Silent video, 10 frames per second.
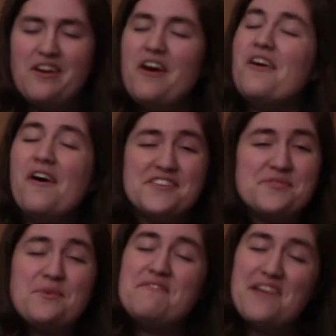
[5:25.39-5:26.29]
are
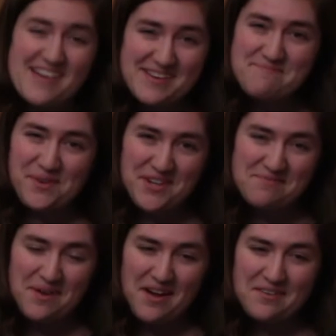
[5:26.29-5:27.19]
also a very
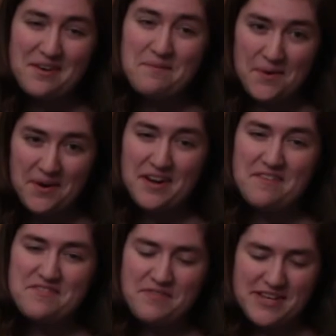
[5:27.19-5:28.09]
important part
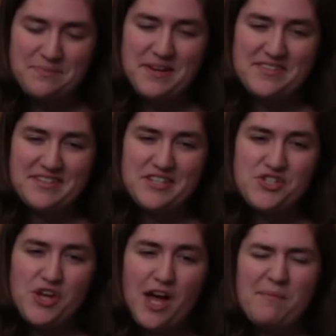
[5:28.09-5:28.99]
of the Vice President's
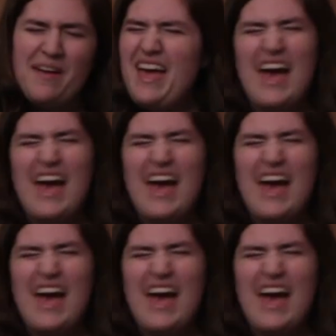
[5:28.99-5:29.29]
job,